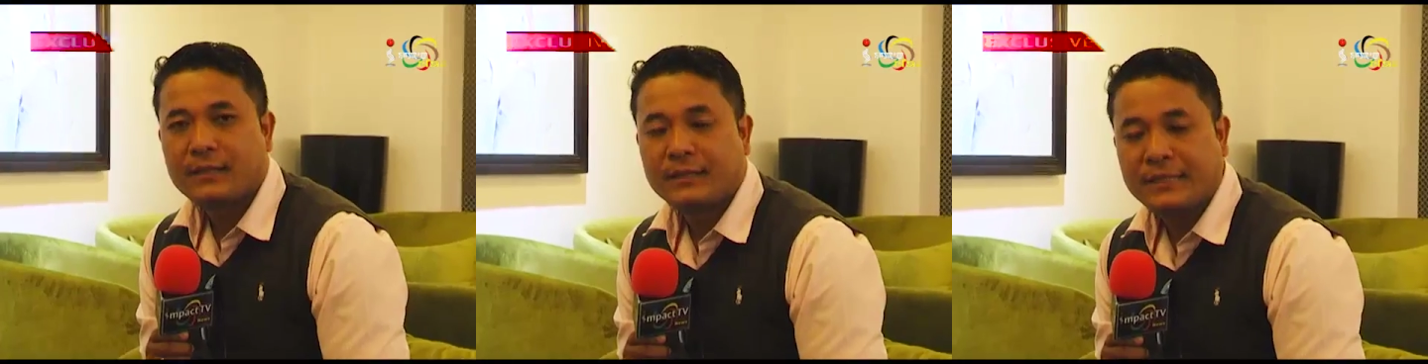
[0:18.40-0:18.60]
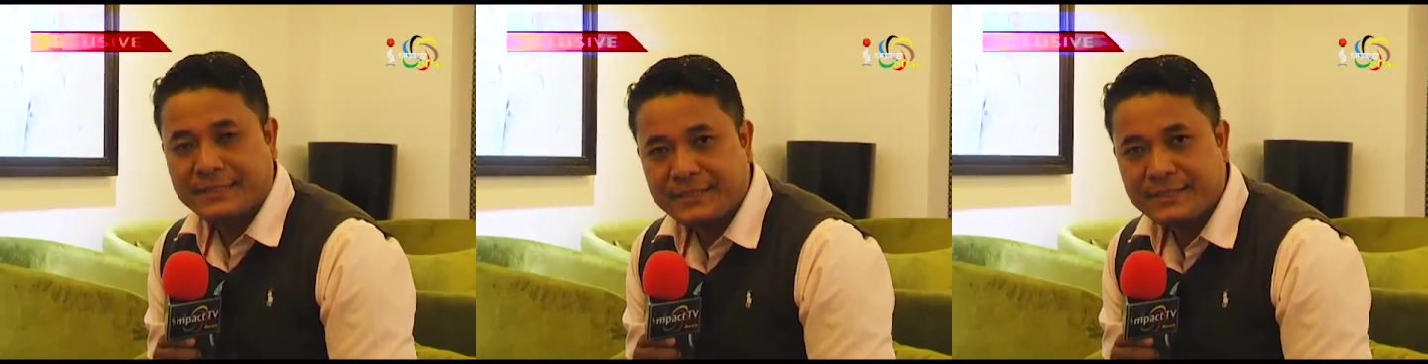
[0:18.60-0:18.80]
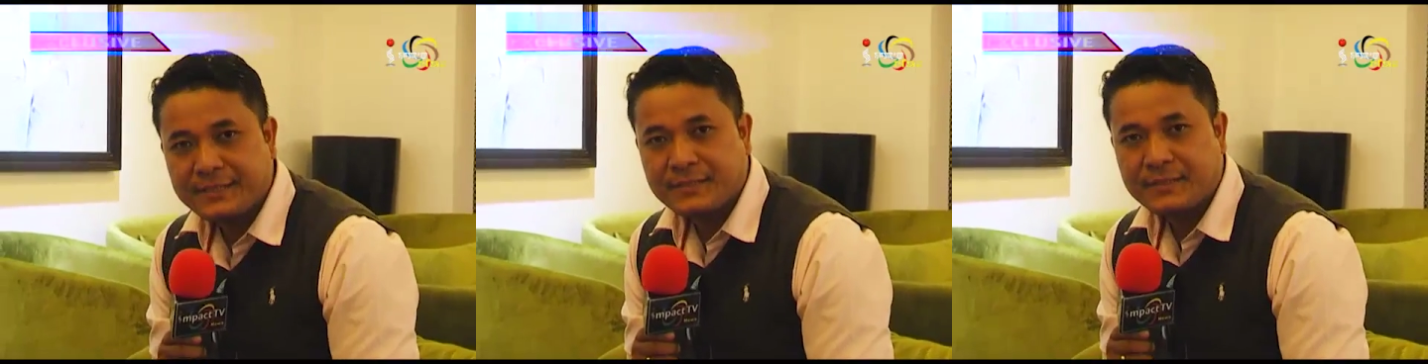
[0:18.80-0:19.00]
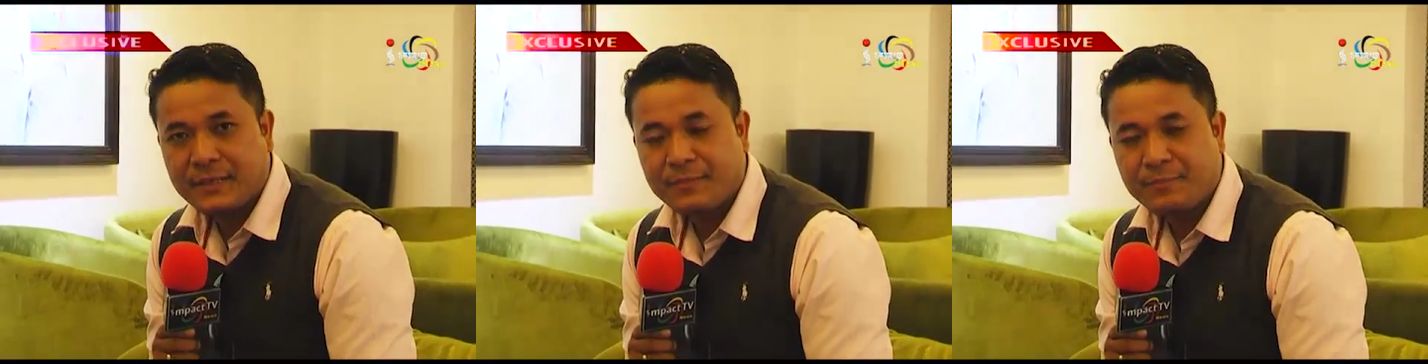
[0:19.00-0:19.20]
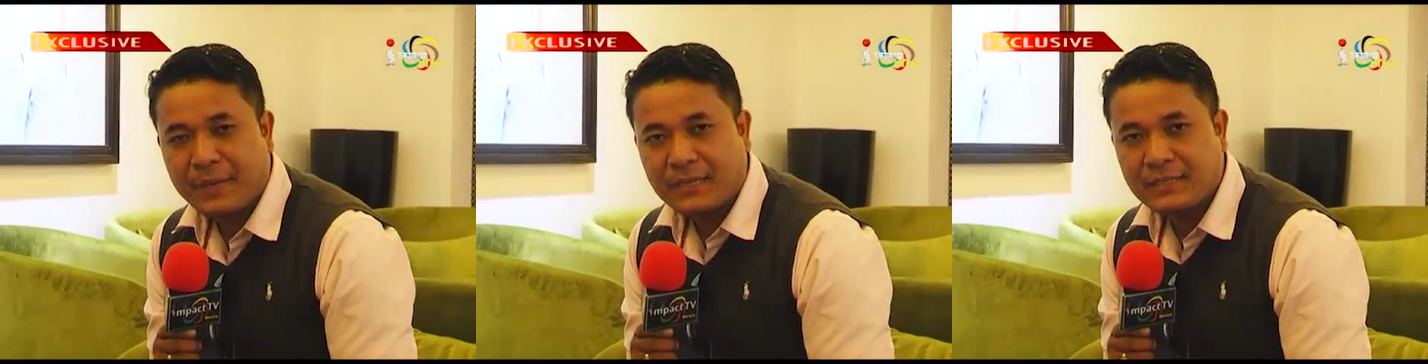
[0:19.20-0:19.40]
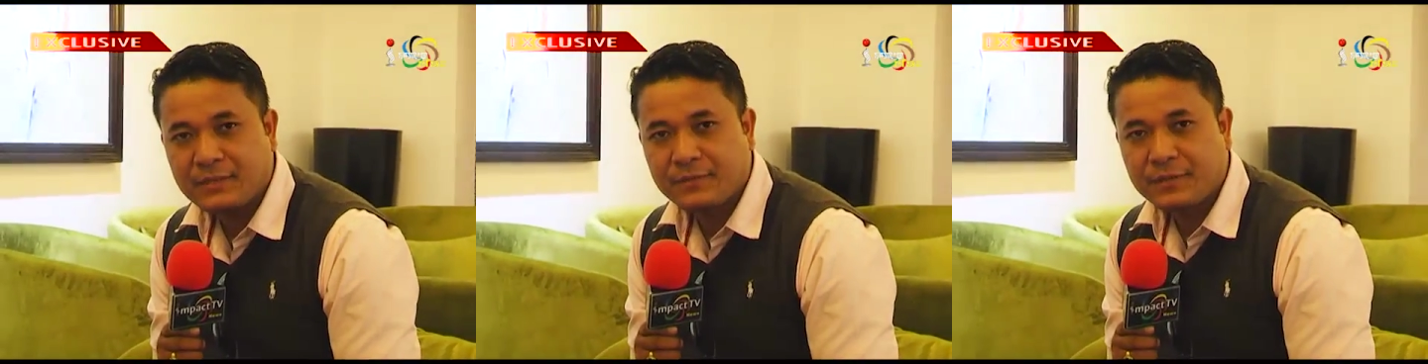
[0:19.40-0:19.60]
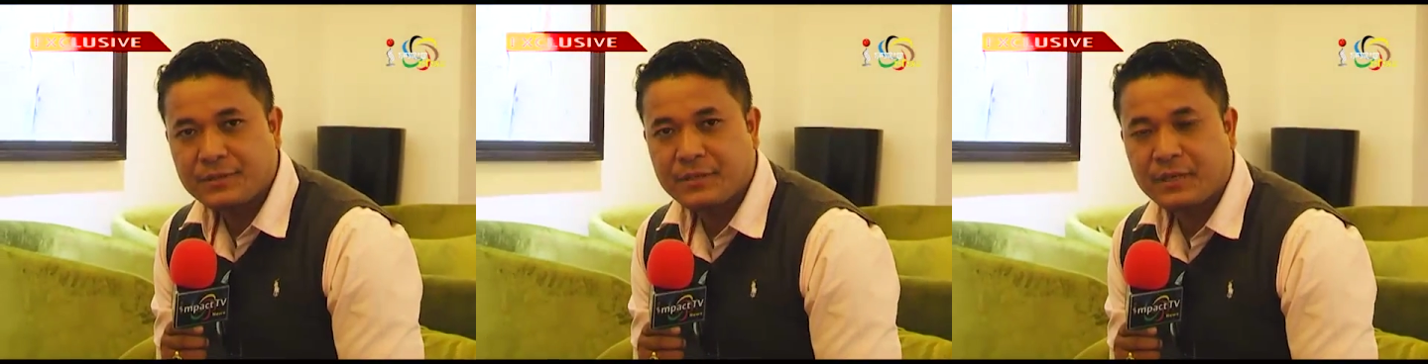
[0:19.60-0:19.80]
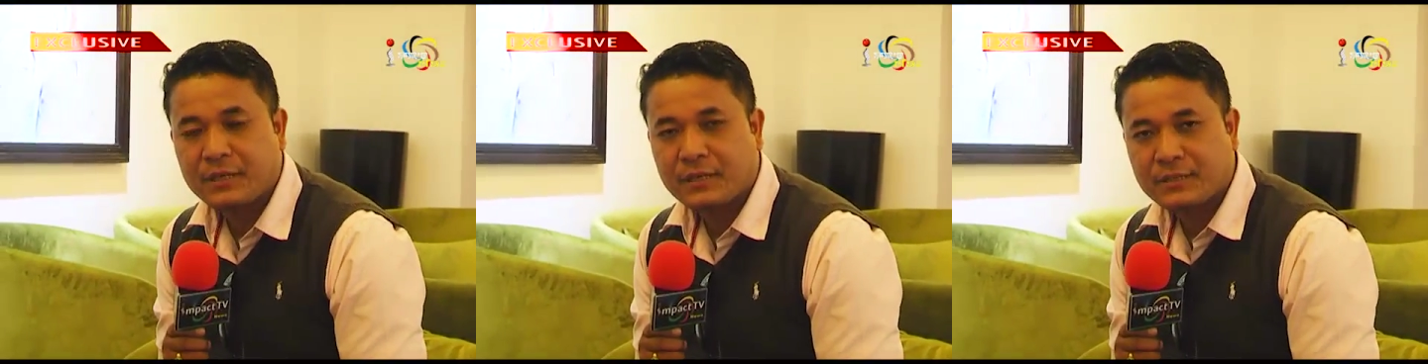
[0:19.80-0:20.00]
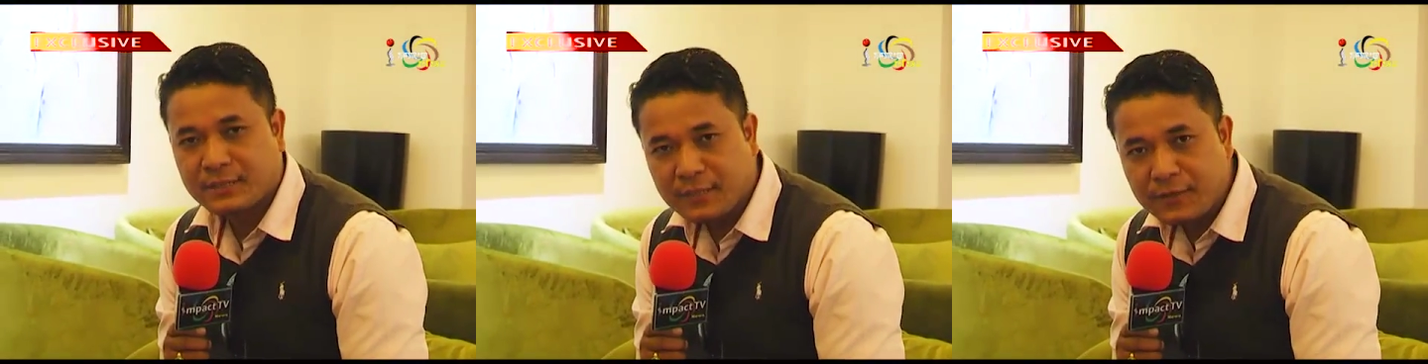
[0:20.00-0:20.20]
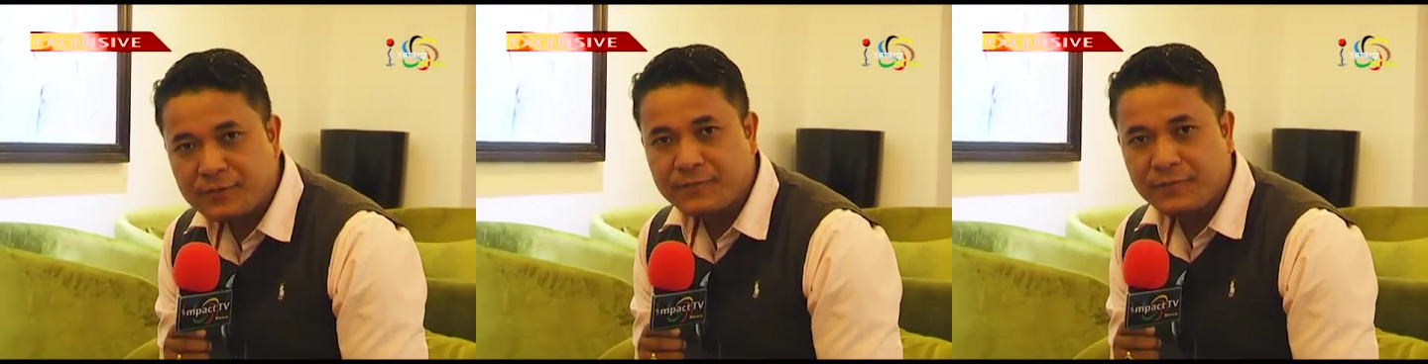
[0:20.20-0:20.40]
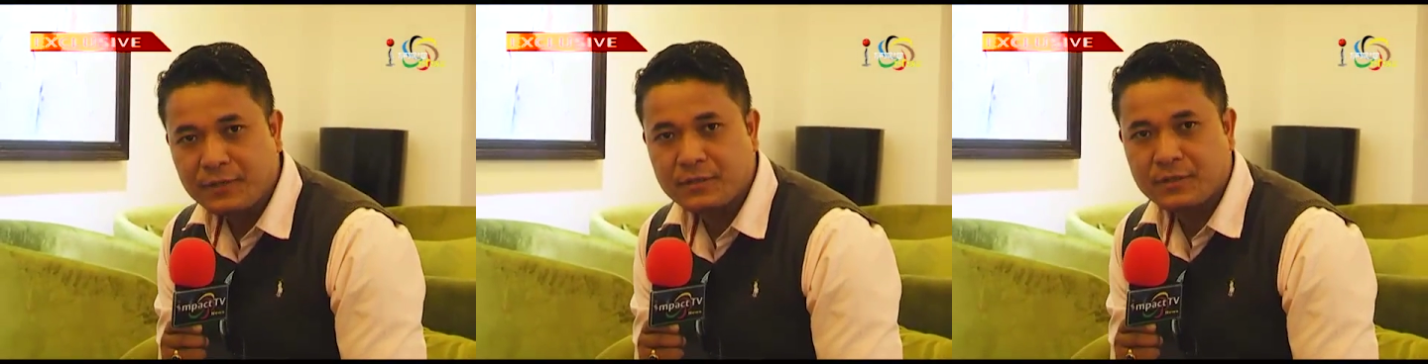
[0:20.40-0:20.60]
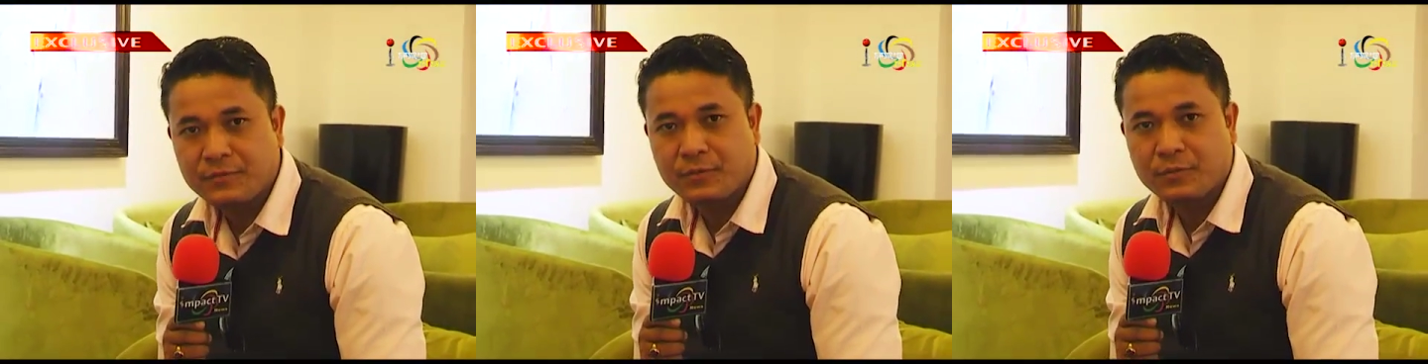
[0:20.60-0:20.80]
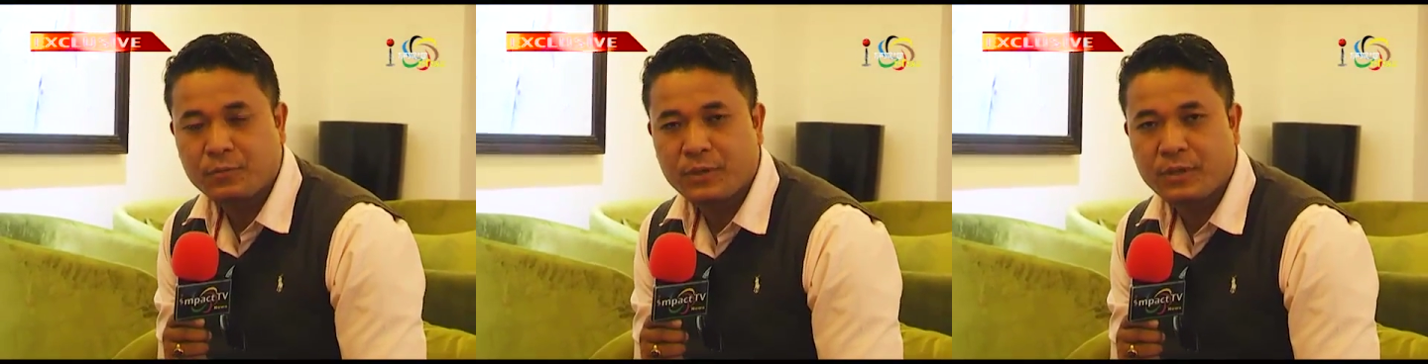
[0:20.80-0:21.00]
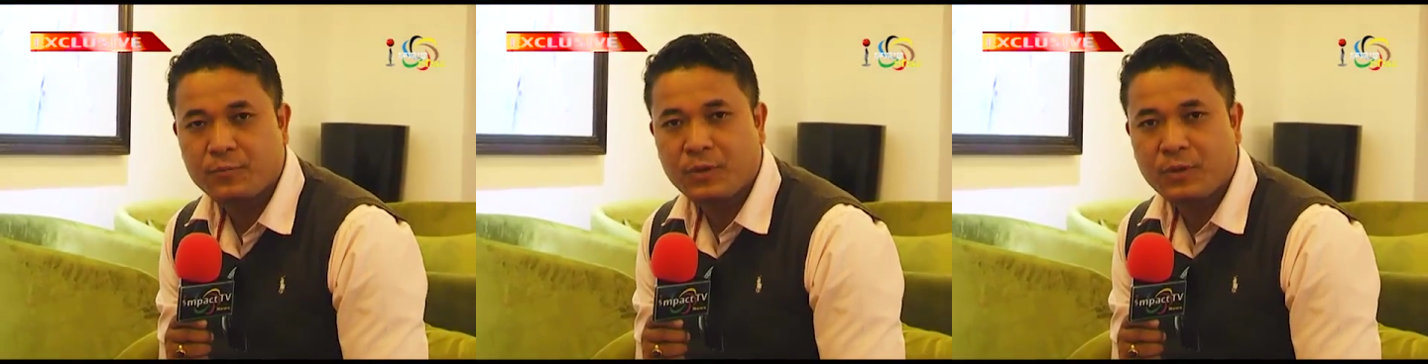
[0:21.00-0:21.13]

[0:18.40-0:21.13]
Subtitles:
This is Impact TV's exclusive interview with